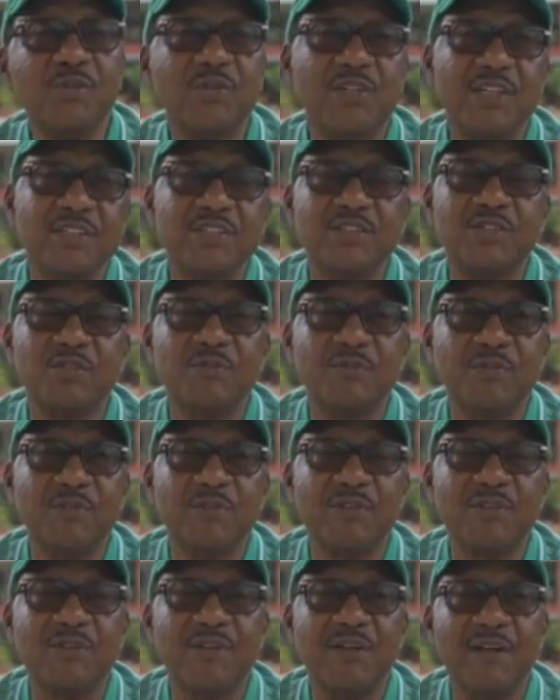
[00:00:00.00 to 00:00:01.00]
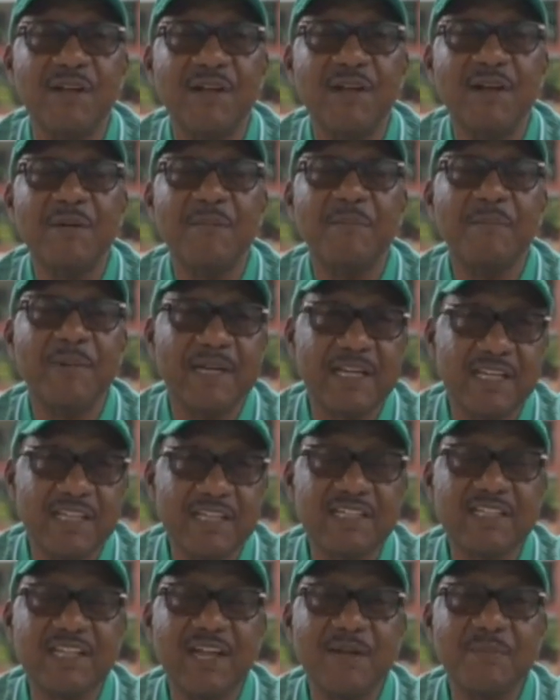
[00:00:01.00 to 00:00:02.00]
and so on and so forth. But
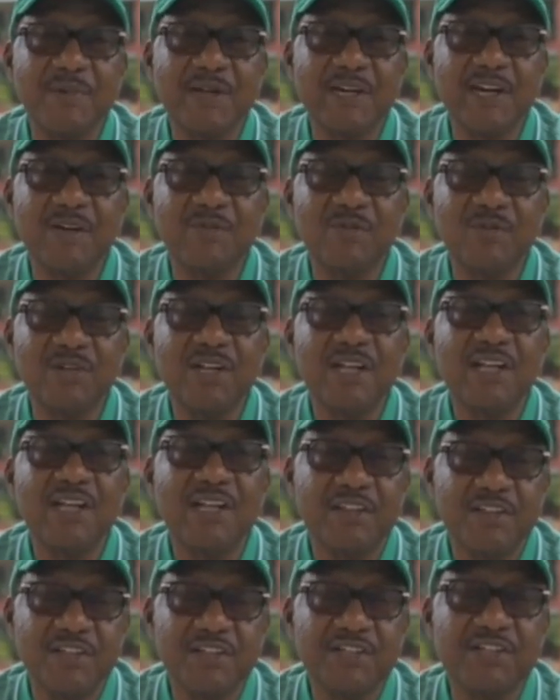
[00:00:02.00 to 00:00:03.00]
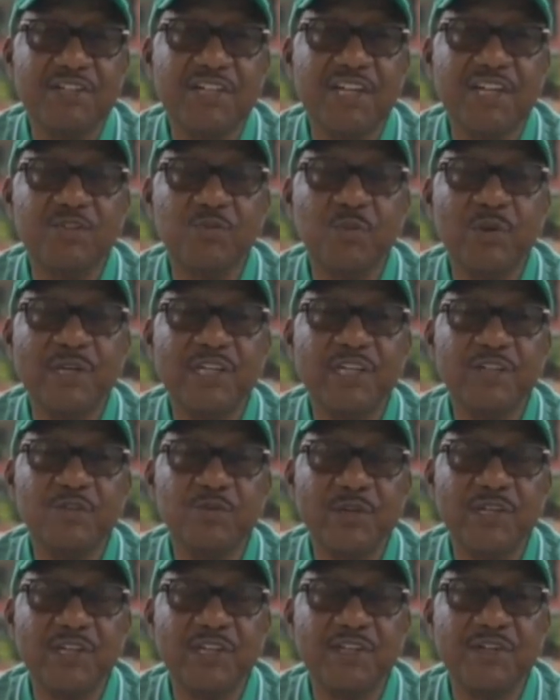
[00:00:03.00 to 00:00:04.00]
this time around, this year
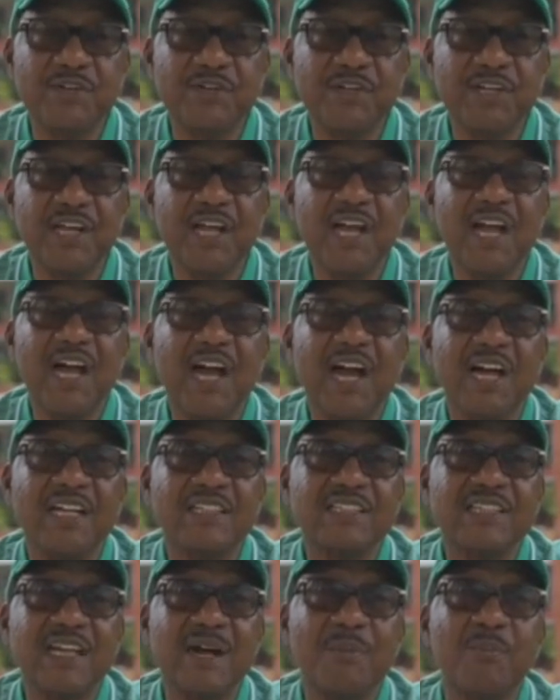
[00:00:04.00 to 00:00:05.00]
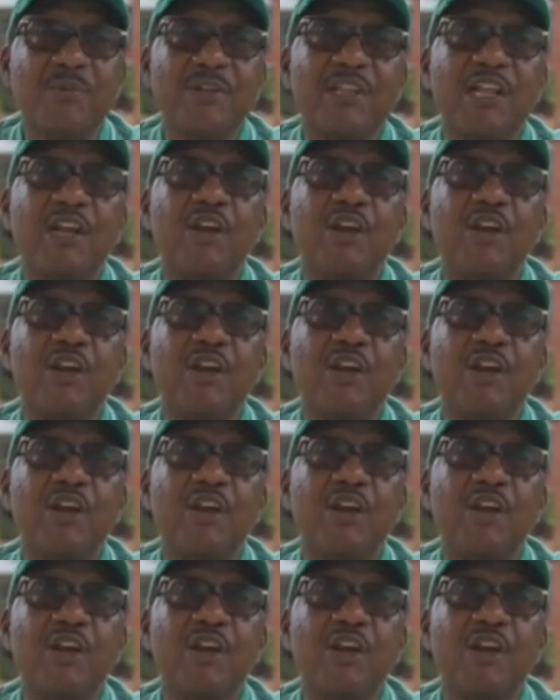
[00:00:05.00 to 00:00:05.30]
2023 has come